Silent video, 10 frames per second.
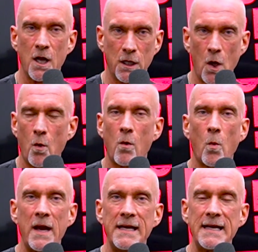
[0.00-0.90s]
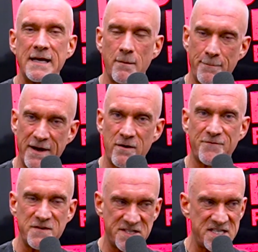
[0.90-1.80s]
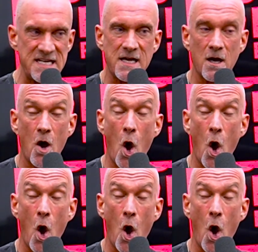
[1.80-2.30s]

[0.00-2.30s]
a lower weight and a better physique